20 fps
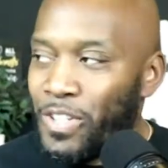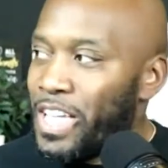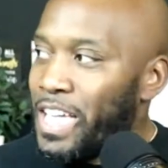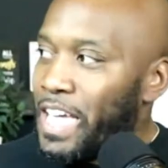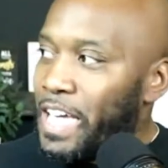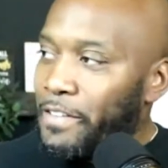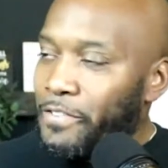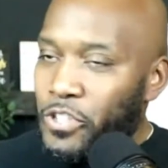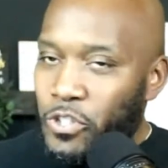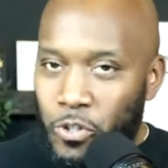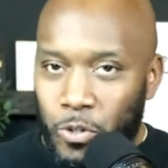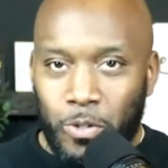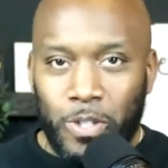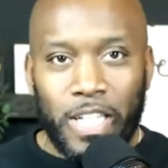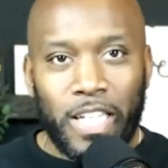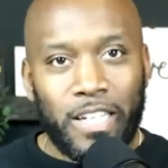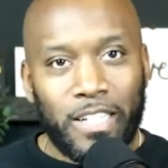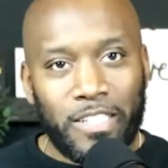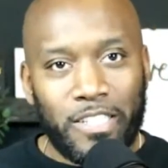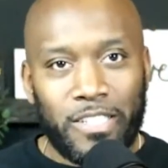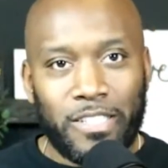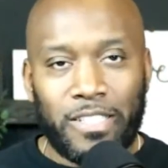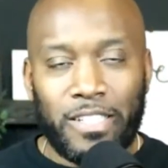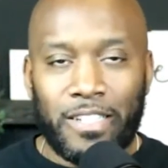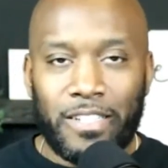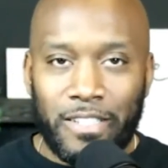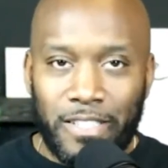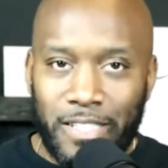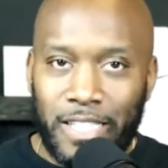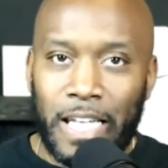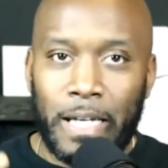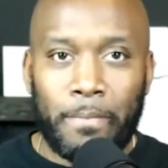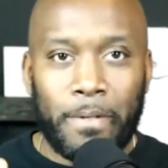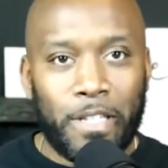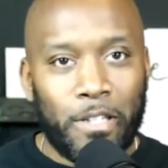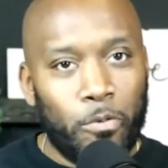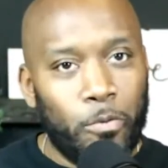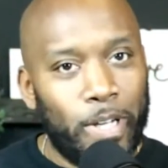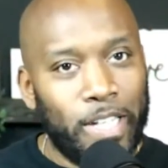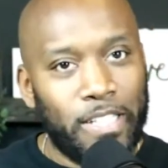If Julie could just understand me
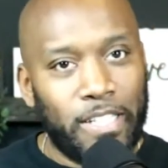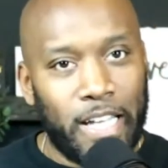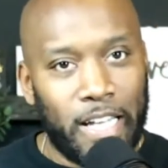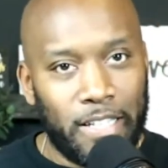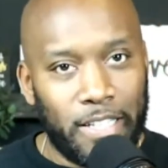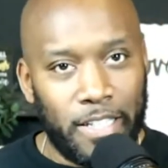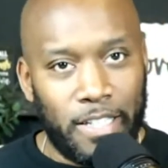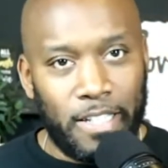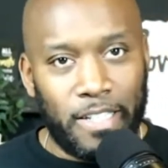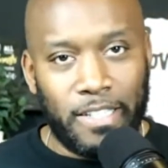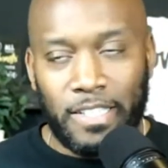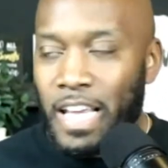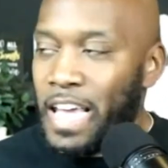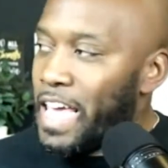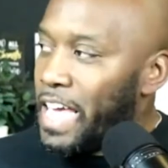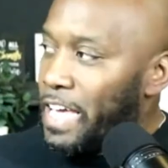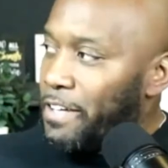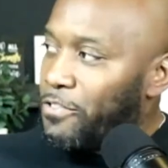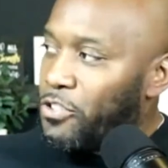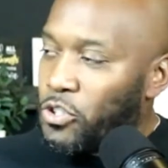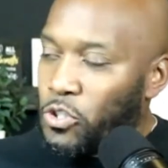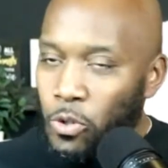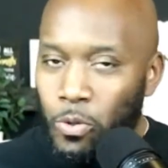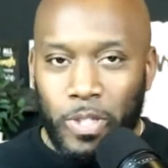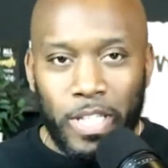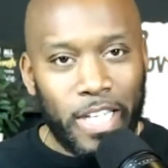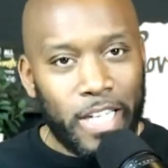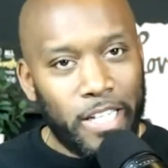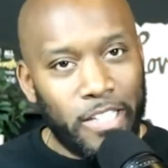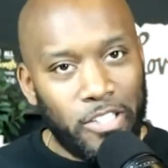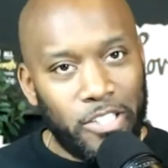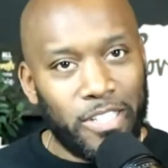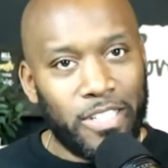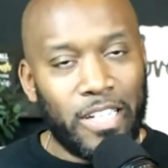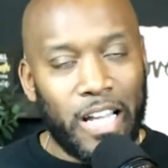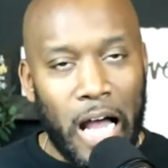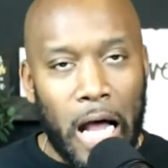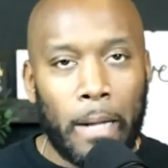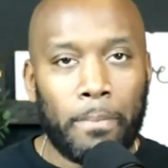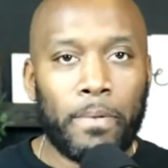the way Sally does, if Julie could just
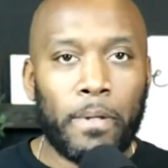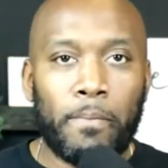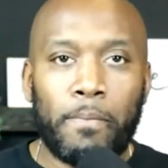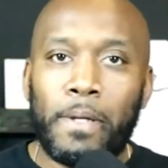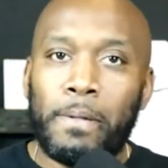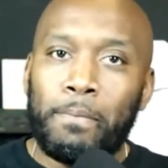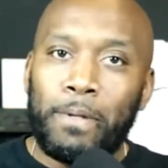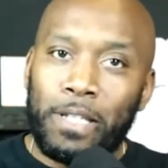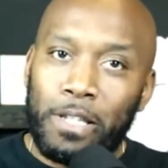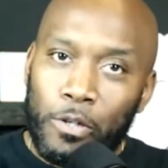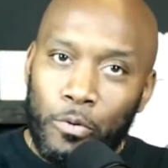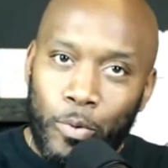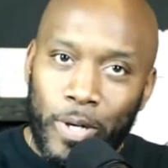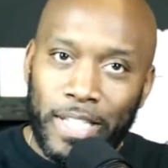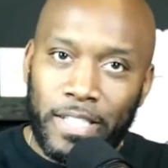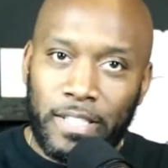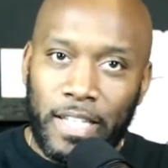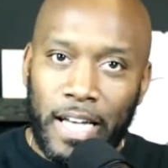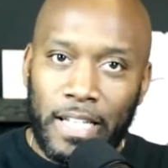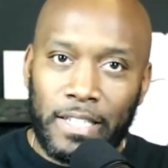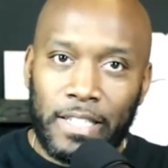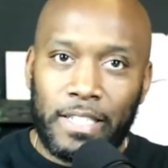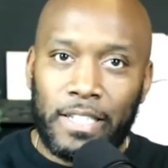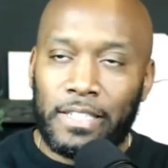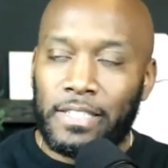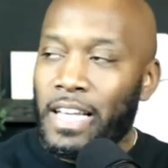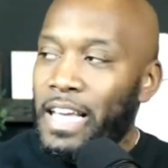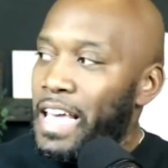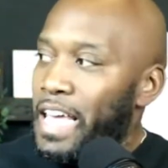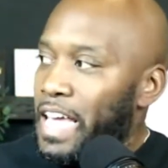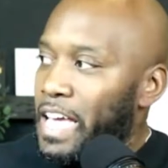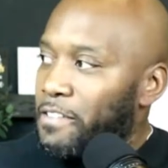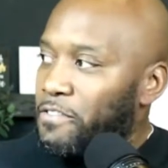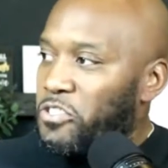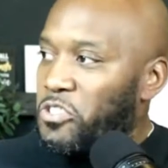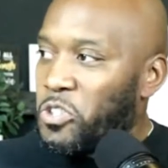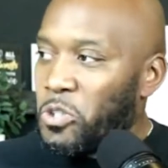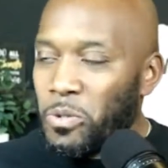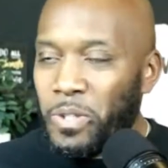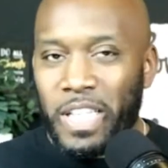compliment me the way Sally does, if
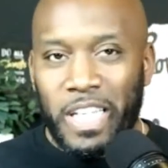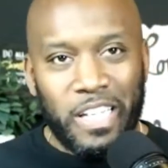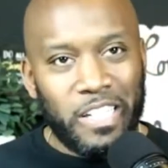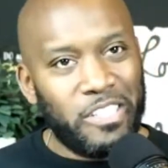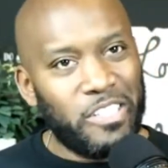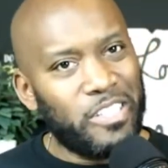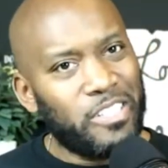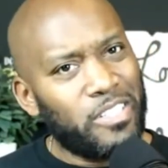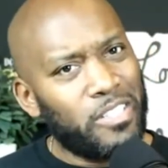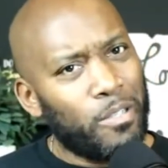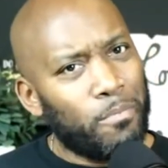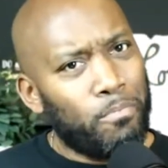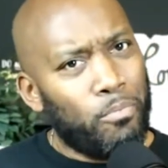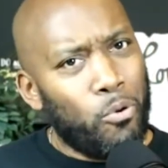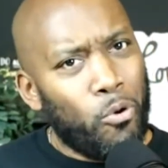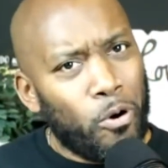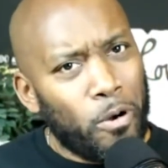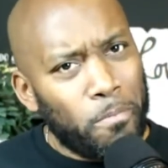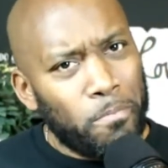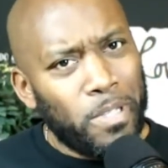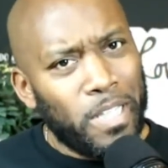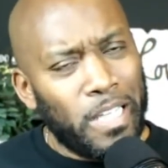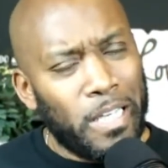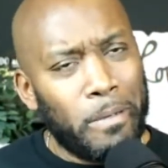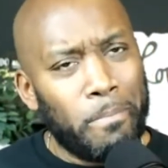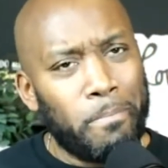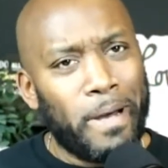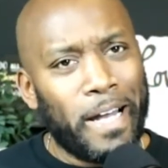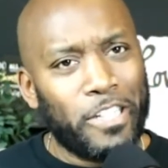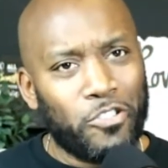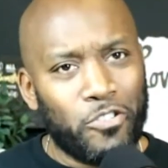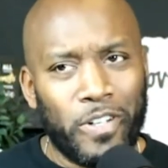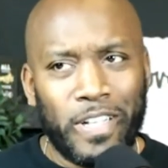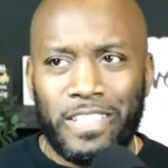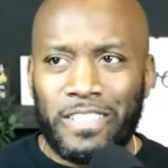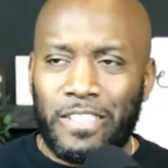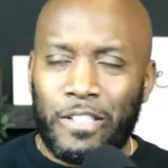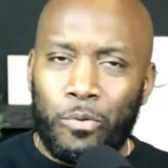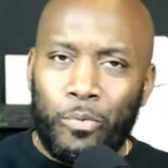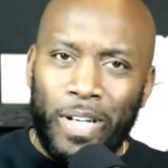Julie could just support me in my
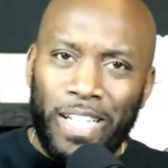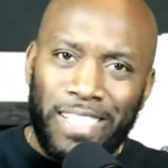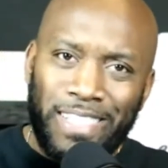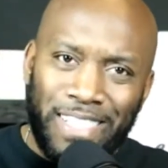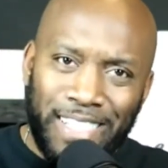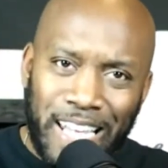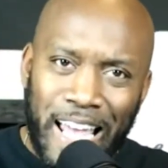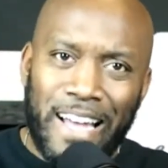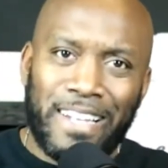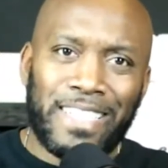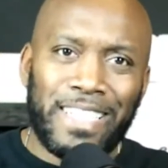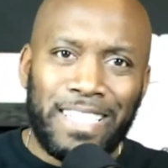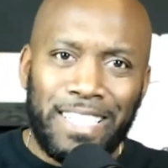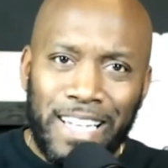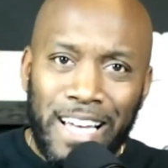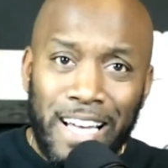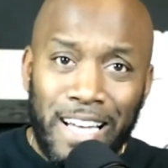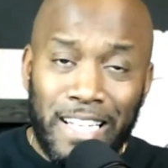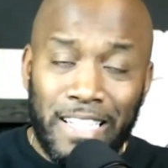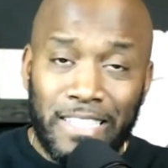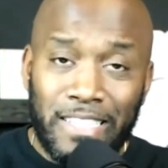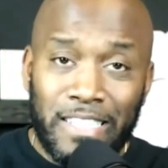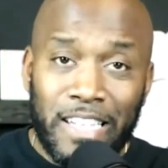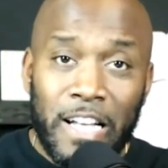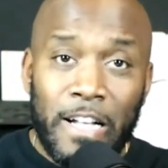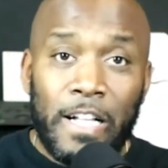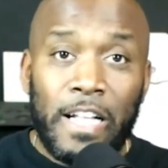dreams the way Sally does.